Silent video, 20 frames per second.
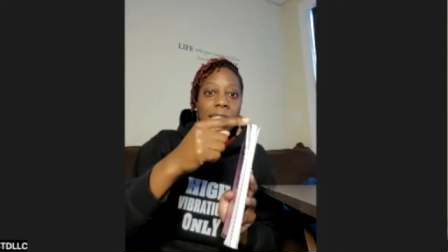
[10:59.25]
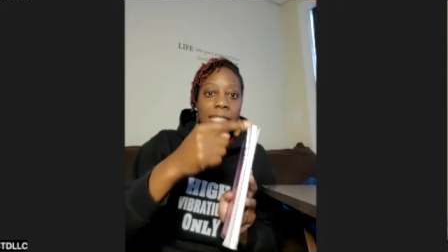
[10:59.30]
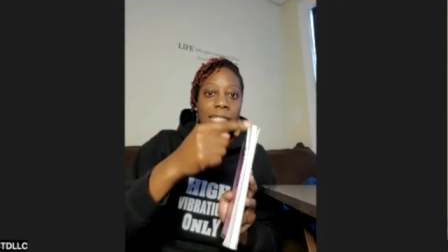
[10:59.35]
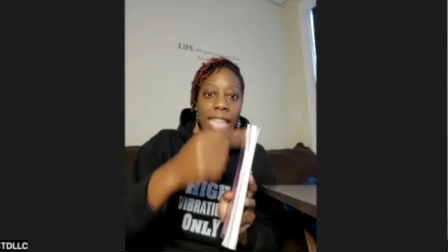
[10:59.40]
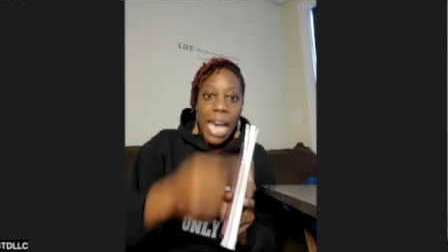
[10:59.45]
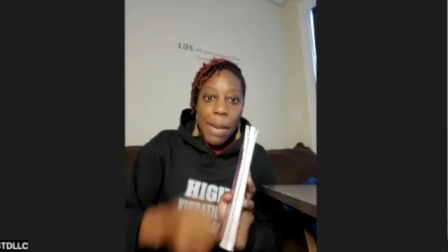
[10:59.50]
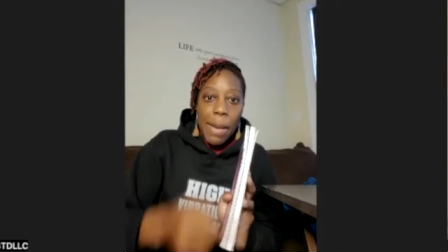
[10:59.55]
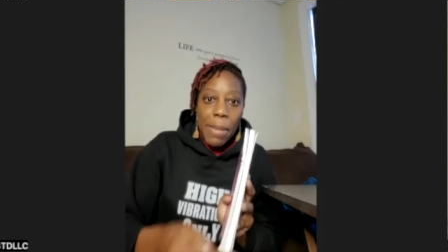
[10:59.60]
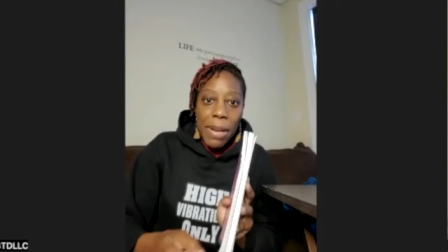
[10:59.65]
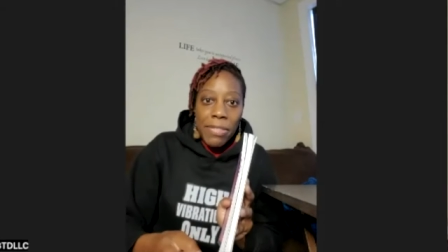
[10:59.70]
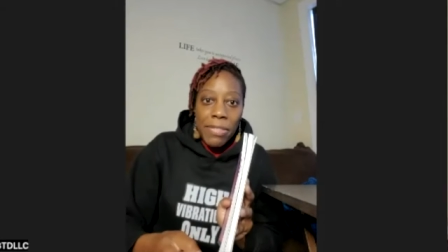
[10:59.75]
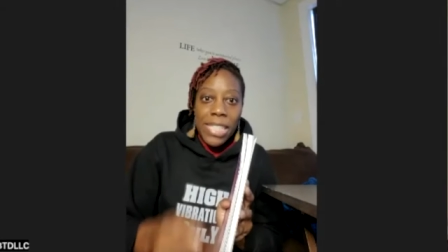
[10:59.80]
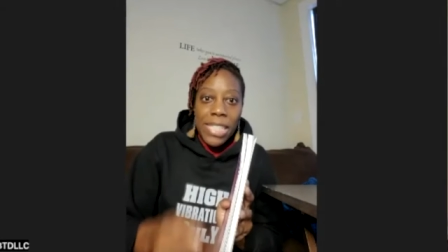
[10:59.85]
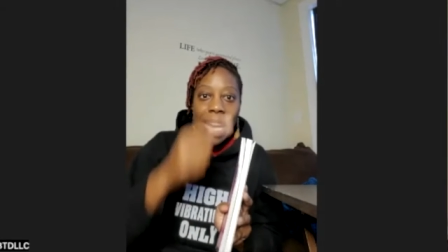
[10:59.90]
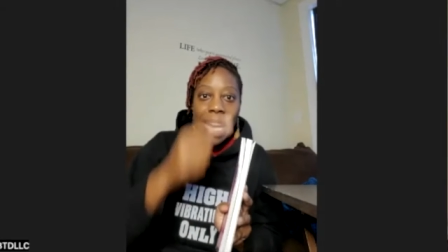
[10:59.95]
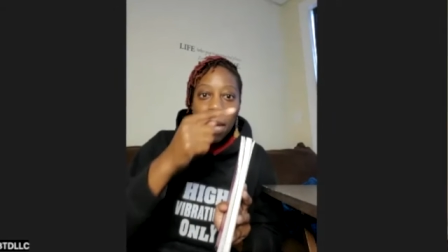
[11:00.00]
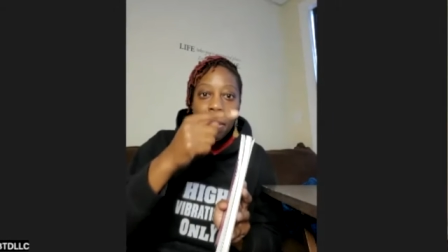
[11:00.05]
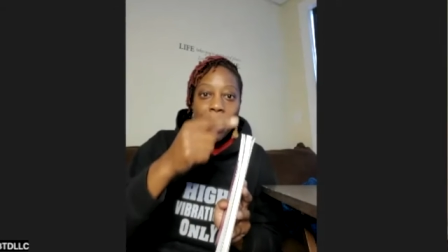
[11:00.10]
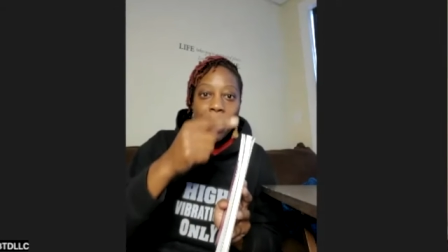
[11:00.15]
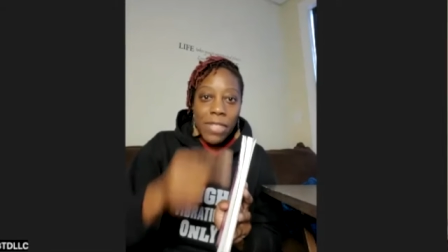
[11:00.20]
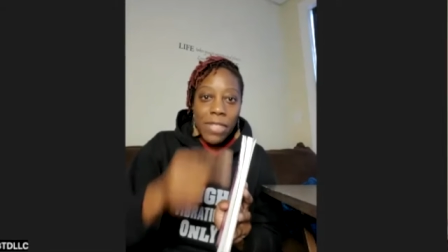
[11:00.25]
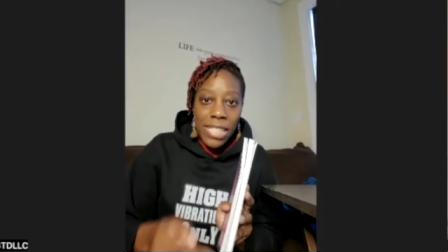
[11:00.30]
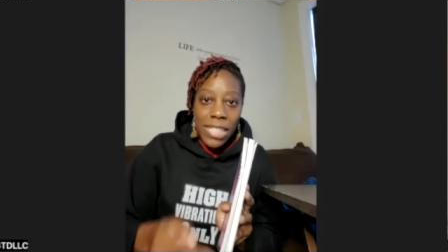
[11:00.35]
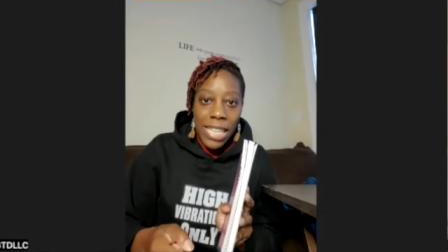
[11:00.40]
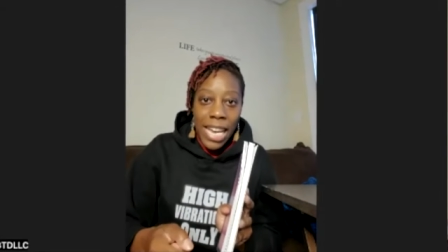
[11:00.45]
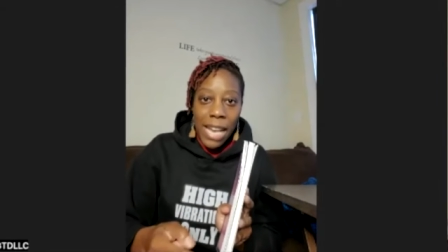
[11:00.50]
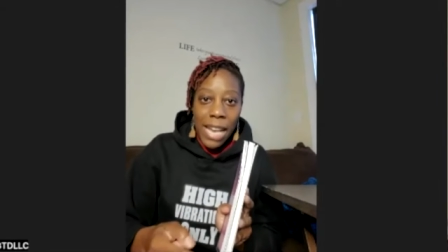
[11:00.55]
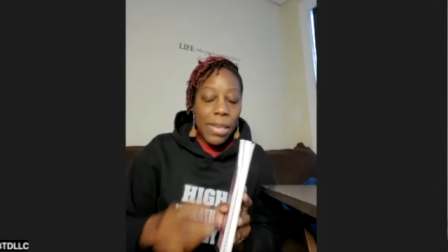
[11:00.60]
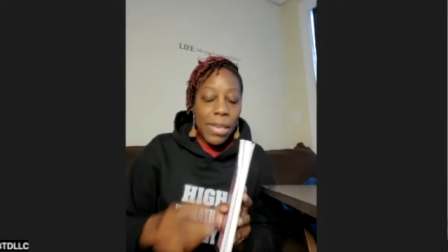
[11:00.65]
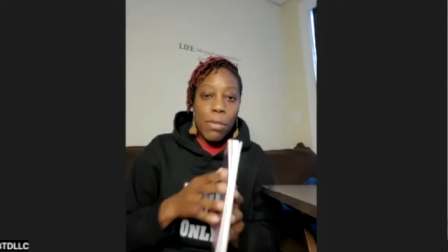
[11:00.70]
tab after tab after
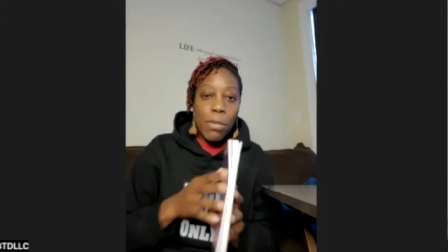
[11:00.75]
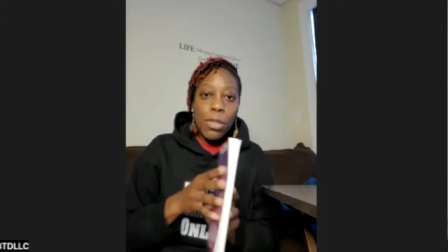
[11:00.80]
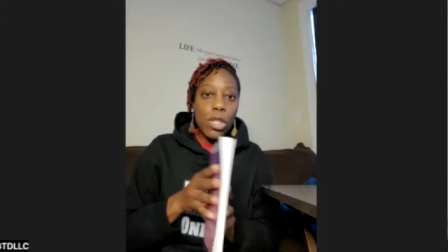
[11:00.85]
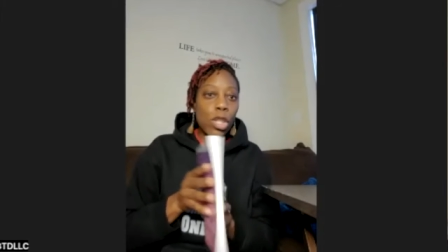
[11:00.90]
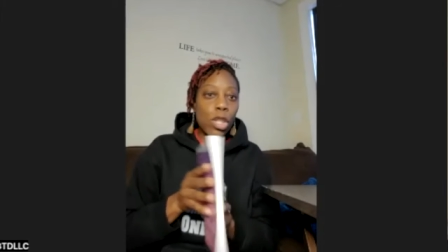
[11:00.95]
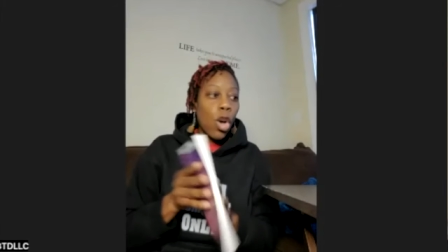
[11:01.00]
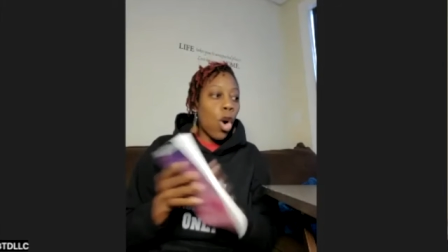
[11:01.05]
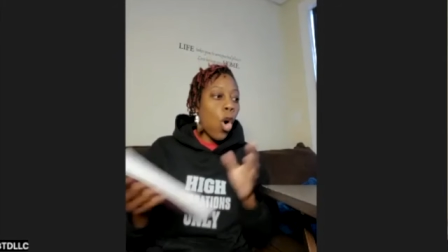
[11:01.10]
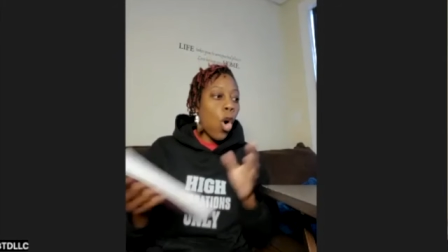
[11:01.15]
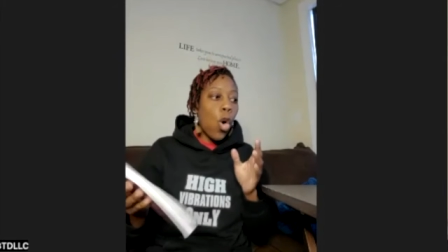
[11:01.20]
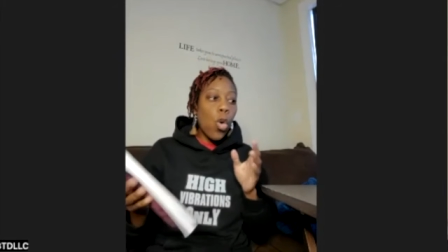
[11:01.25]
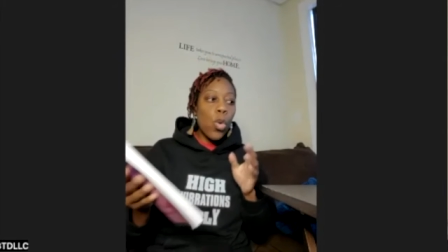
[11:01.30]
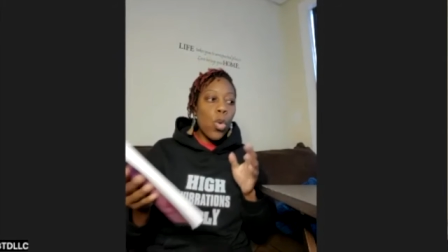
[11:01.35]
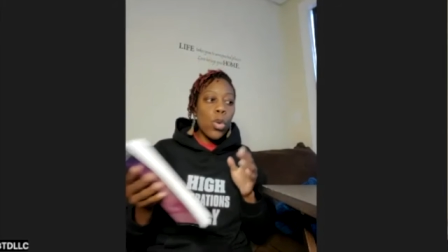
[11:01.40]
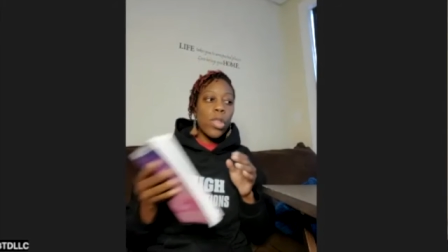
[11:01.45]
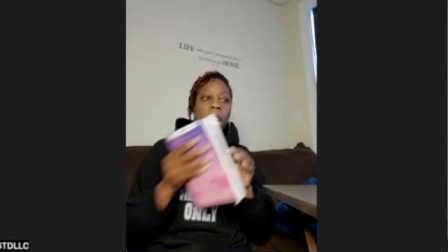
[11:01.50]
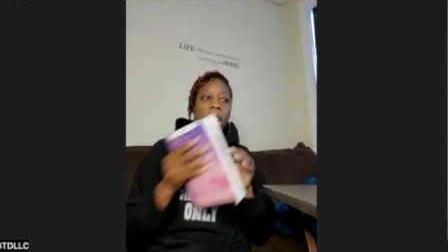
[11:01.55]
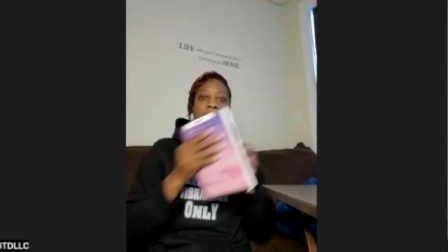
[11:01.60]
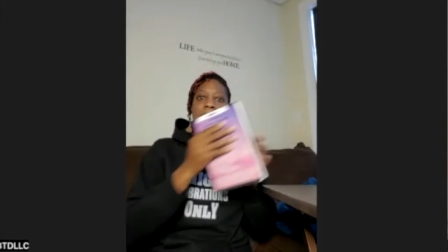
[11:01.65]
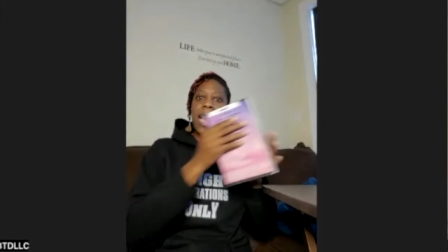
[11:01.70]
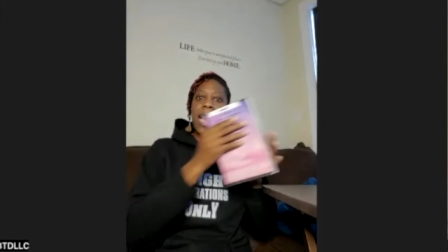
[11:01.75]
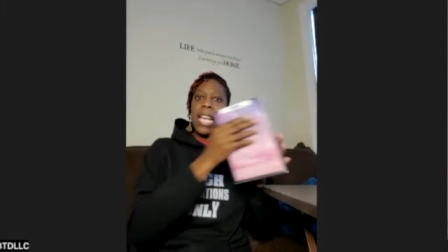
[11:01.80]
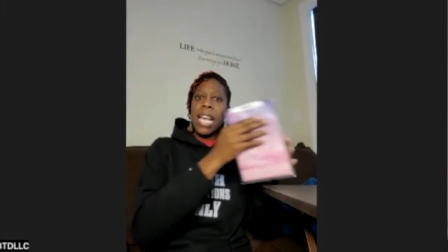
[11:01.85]
tab. It was the whole thing.